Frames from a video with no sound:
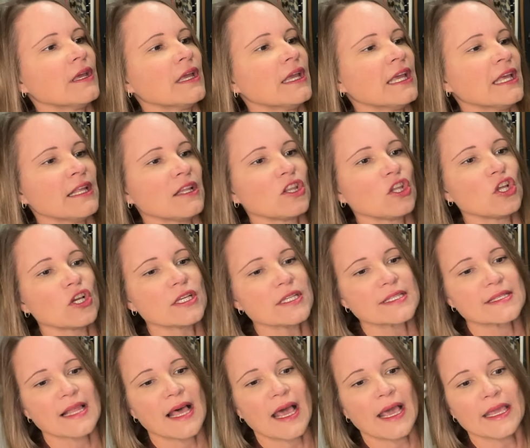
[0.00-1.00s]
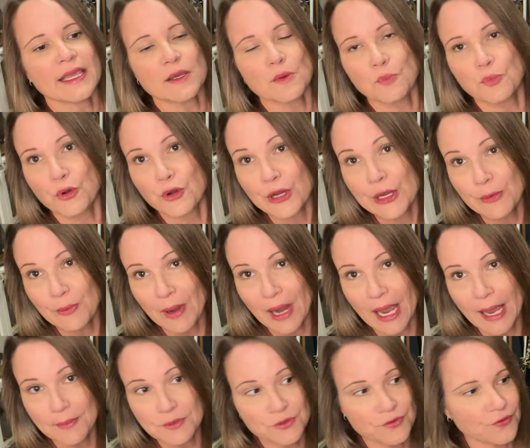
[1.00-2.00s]
it looks like,
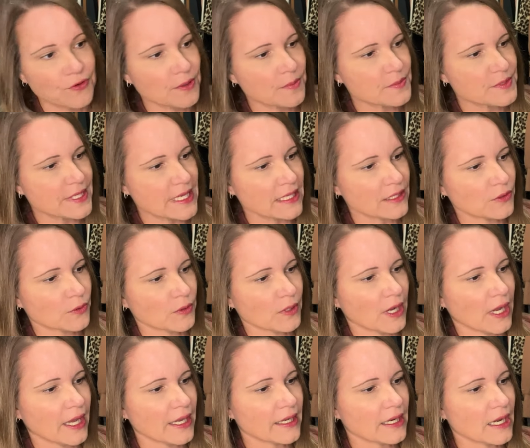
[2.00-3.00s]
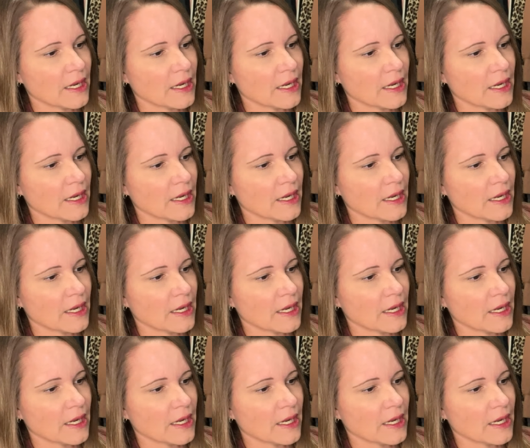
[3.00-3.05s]
pre-wrapped from St. Laurent.